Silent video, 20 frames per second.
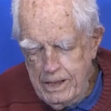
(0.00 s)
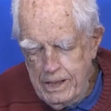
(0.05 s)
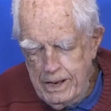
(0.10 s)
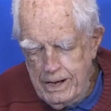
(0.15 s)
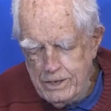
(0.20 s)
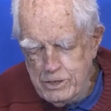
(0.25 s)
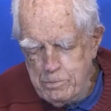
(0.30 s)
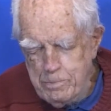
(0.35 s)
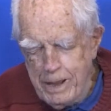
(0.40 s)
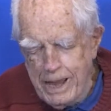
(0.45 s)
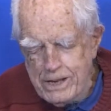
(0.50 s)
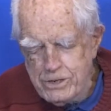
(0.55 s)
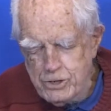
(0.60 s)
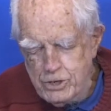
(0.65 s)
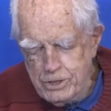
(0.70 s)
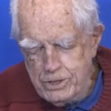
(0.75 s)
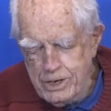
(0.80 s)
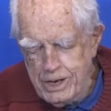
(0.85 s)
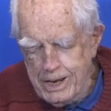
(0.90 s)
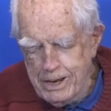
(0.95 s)
an
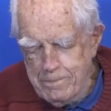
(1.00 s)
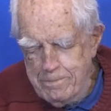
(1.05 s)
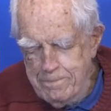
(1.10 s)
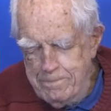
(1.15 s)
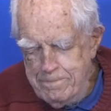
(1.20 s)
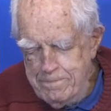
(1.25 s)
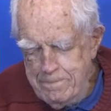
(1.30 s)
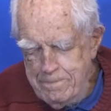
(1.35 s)
expansion team.